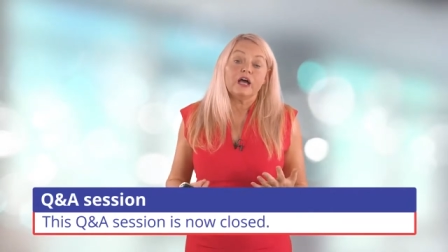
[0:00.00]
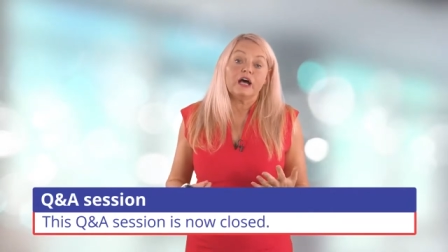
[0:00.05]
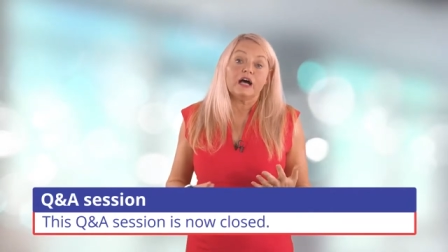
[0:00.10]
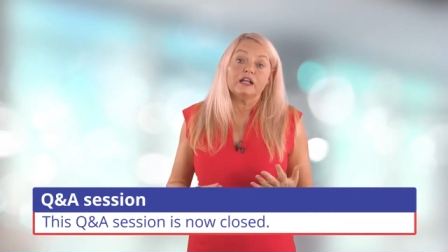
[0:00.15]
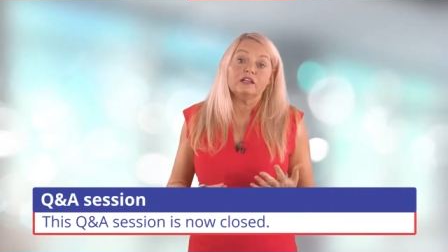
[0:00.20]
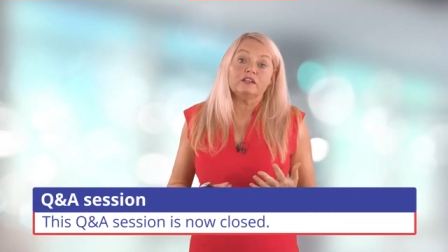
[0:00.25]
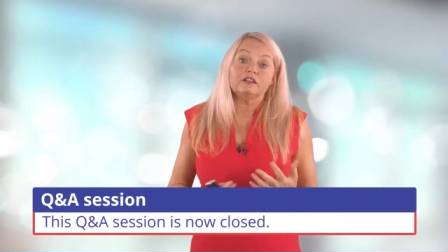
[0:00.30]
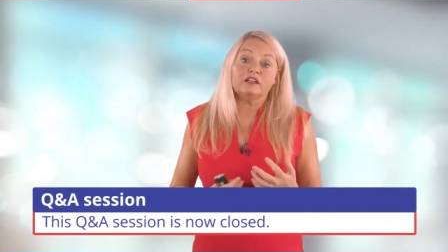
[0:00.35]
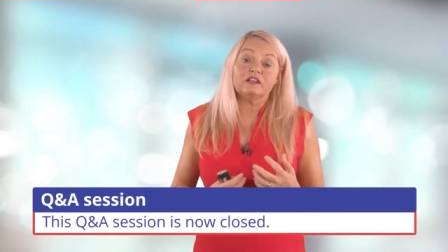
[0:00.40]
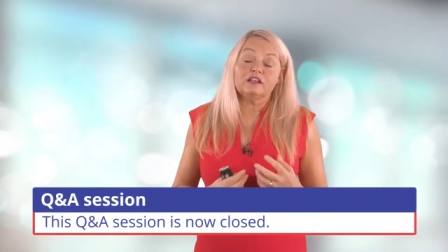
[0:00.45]

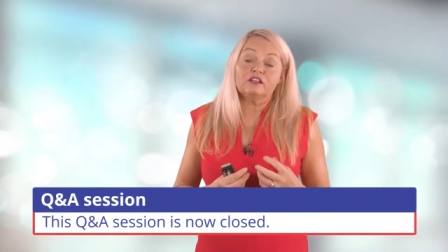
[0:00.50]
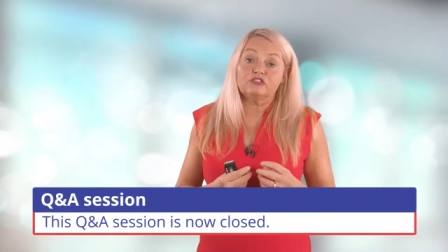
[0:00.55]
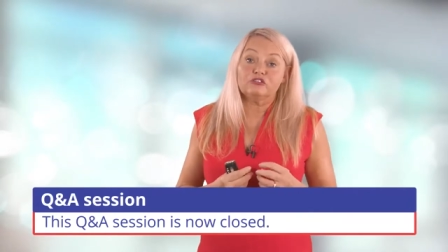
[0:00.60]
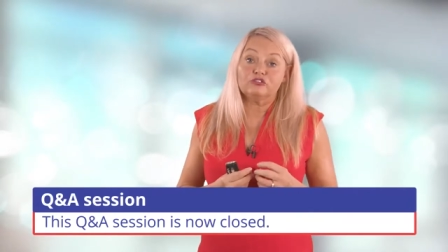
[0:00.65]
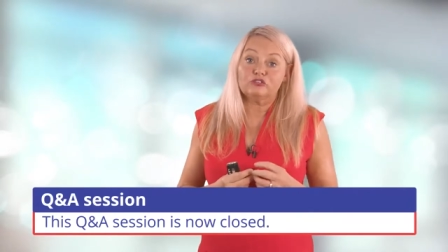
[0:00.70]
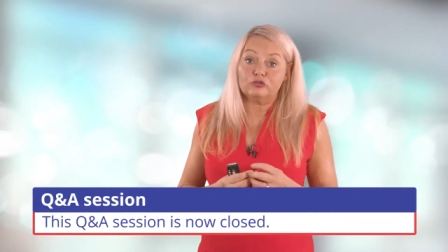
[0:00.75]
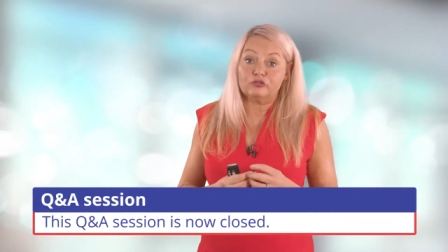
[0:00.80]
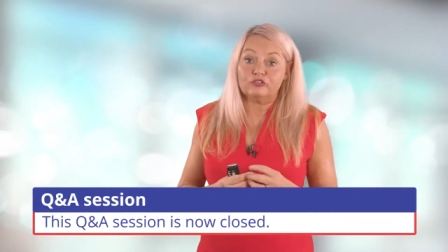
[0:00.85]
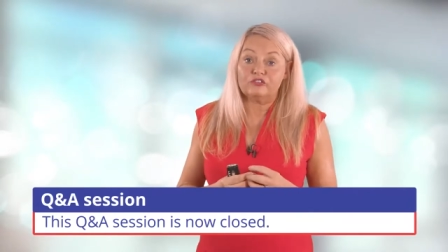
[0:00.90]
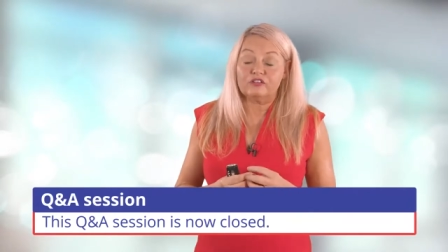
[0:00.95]
and it is
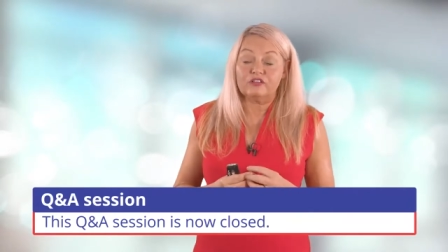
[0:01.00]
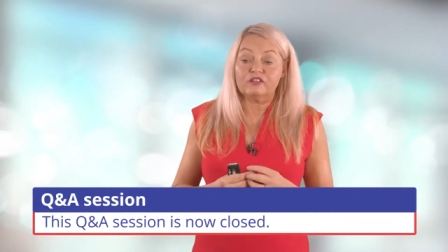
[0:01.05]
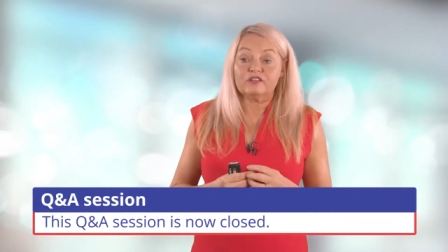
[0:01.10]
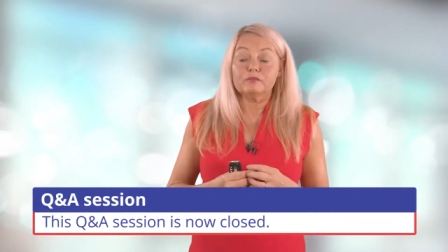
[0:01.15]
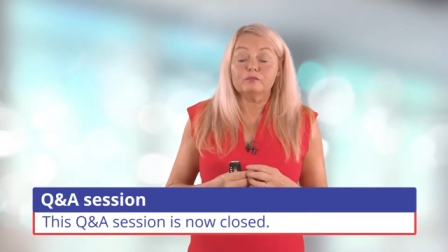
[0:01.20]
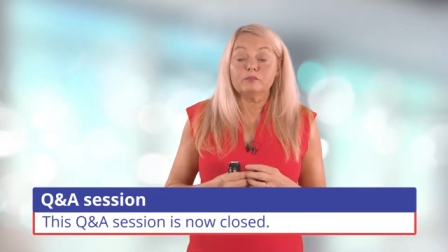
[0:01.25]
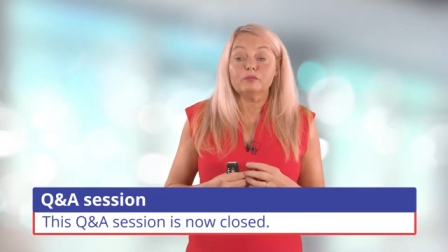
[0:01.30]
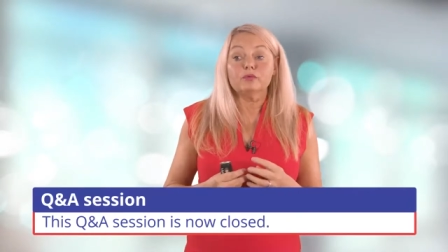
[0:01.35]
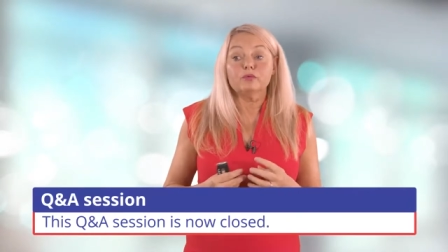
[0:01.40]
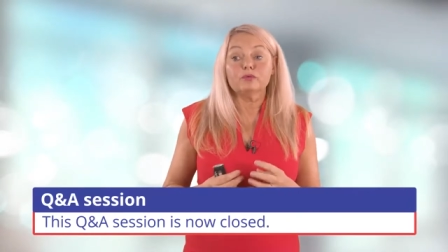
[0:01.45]
just as
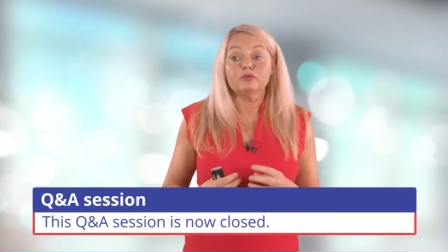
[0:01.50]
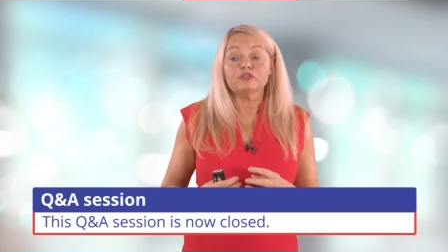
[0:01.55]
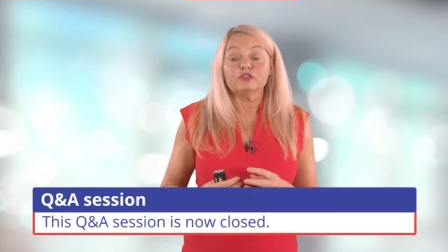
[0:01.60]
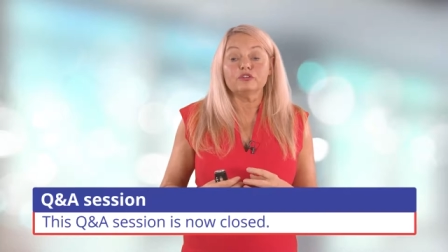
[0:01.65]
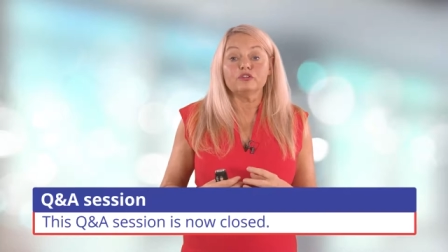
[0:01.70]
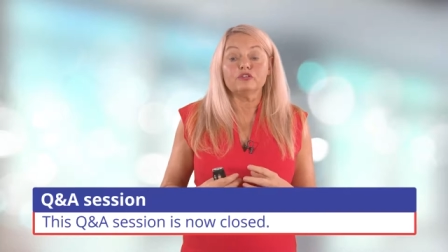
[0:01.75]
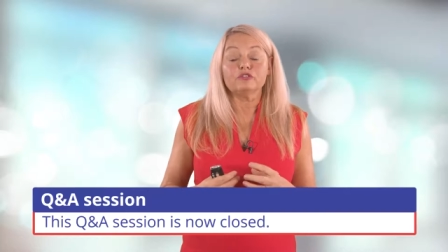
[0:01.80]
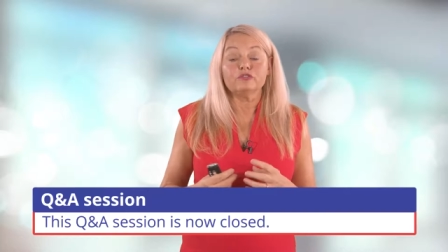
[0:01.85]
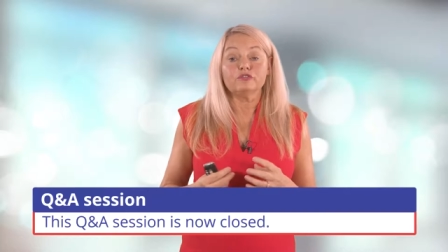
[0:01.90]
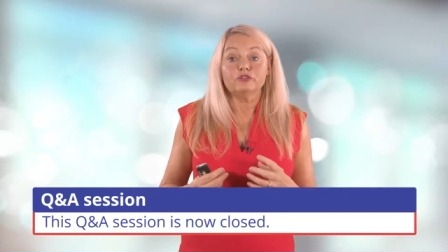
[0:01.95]
important
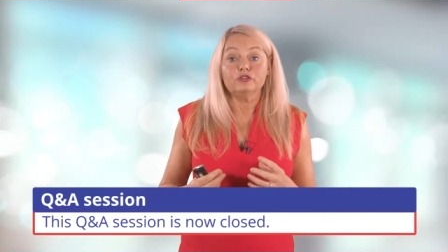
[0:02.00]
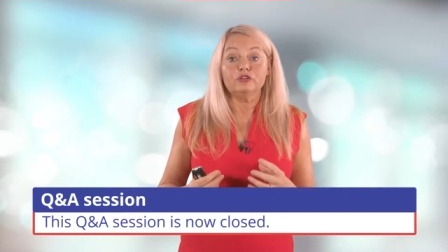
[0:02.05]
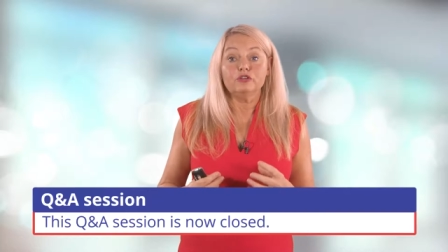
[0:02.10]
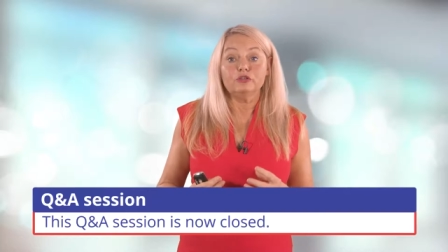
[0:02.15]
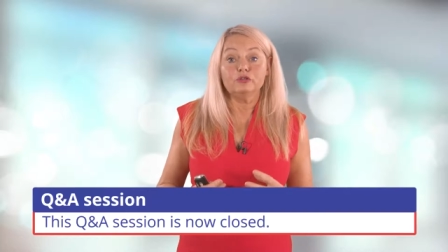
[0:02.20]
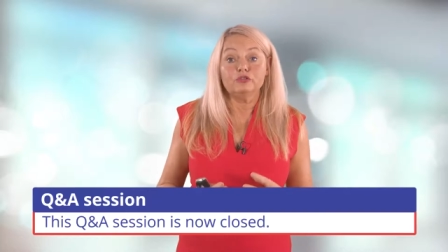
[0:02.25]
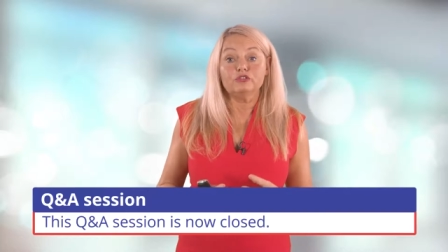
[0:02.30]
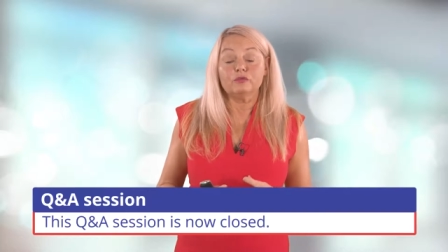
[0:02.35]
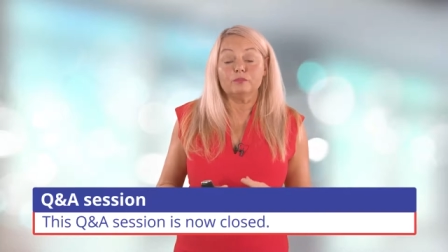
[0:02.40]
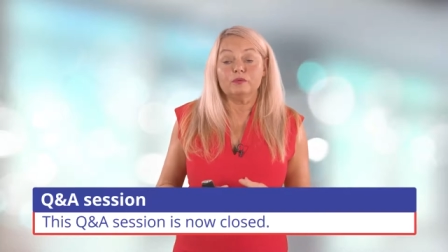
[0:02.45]
for
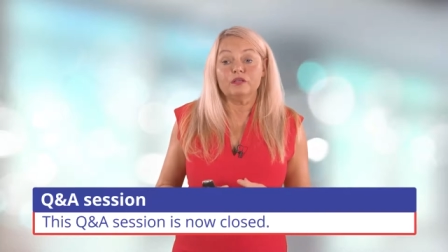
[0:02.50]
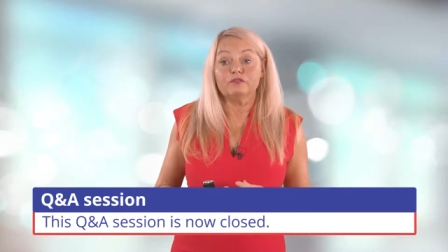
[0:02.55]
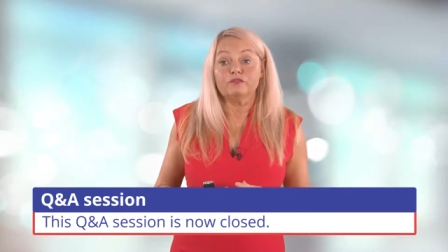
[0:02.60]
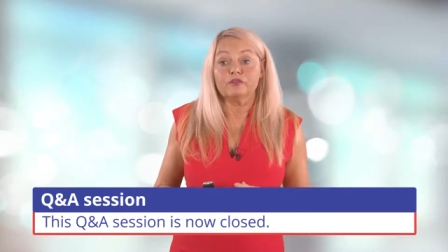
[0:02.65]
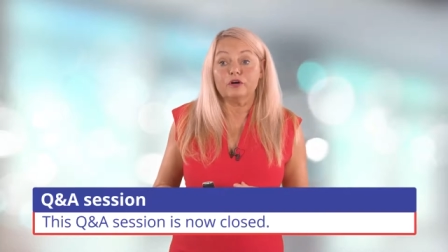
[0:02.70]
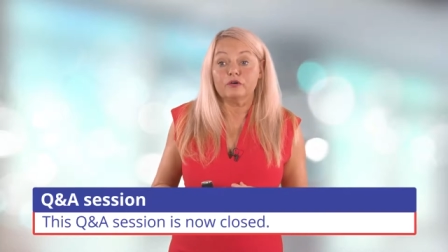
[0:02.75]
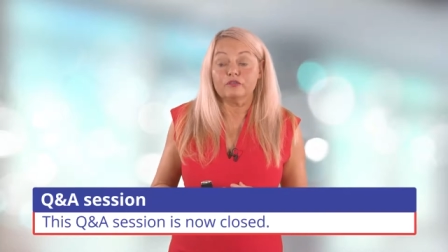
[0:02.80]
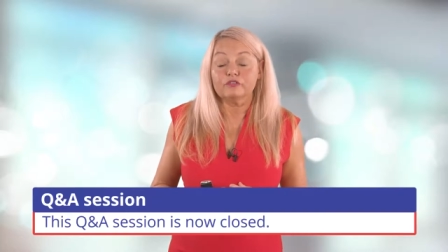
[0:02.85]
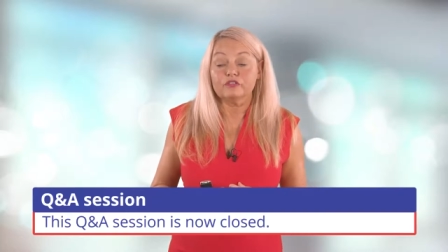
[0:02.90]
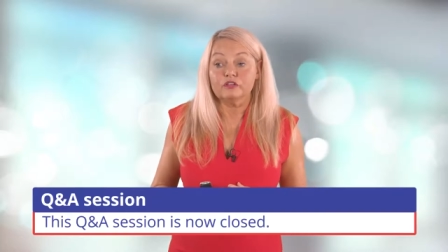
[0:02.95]
you to be
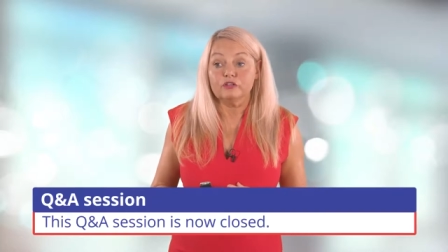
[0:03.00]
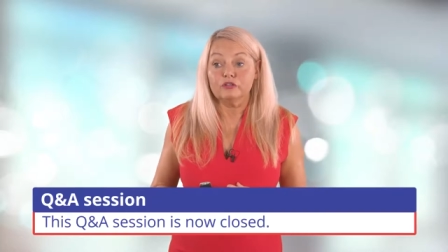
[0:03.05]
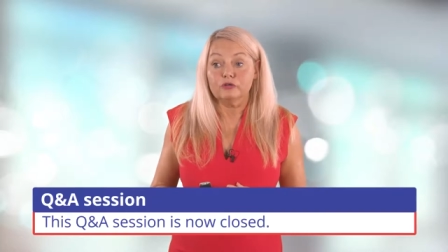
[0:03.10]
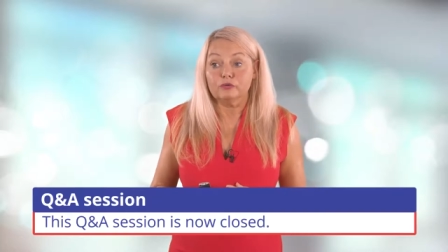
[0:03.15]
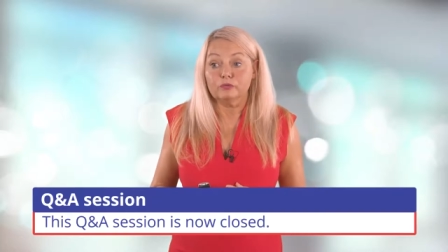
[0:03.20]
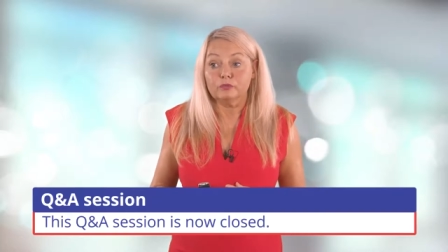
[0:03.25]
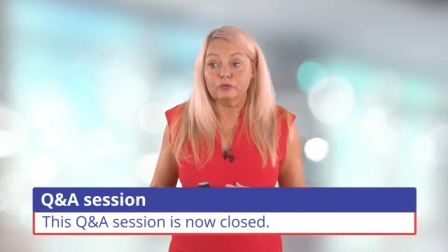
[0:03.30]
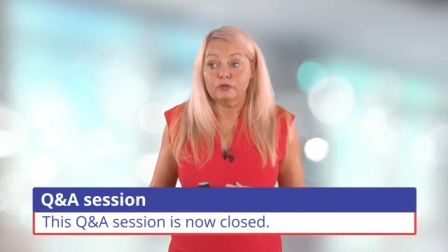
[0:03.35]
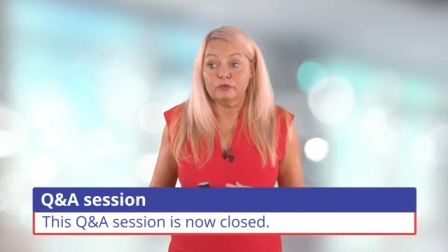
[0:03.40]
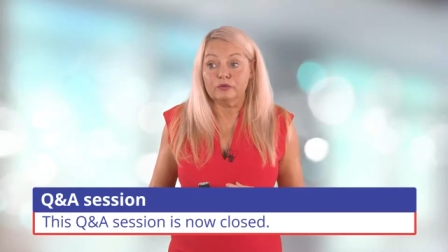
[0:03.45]
involved in
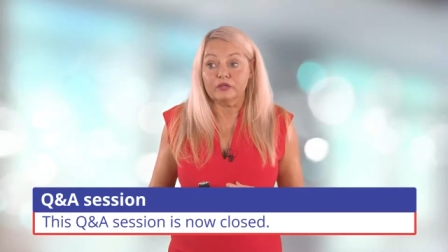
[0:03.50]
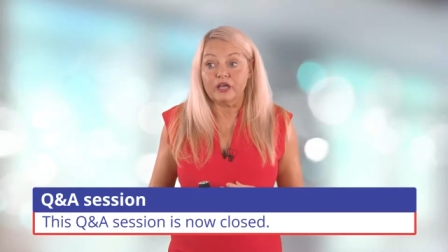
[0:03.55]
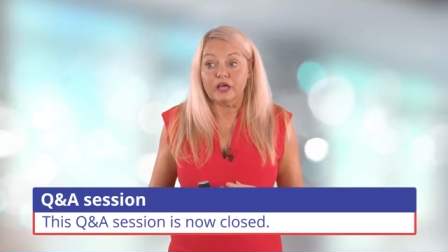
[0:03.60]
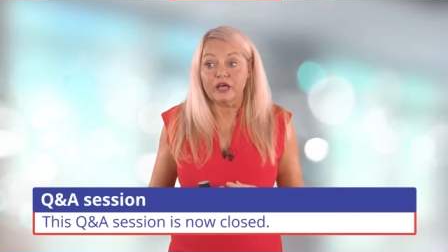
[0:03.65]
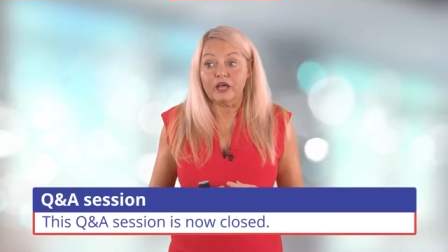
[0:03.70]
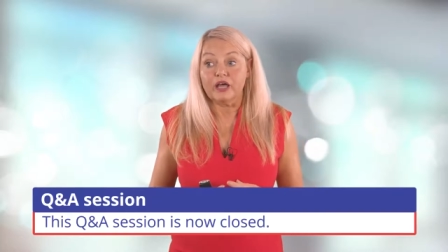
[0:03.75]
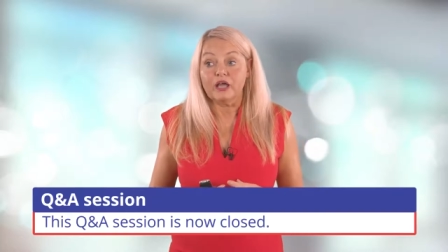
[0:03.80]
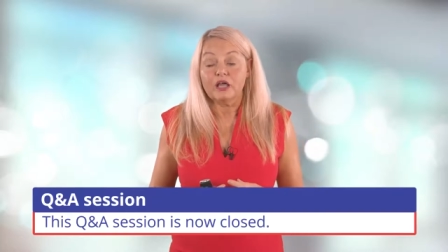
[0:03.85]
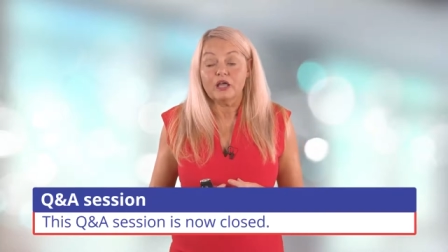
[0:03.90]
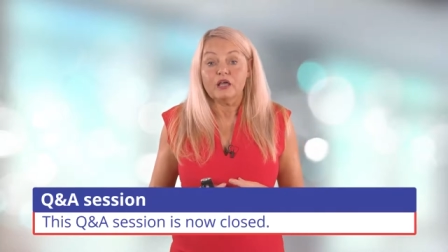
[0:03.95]
your wound
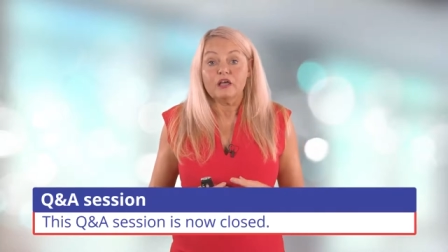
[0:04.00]
care.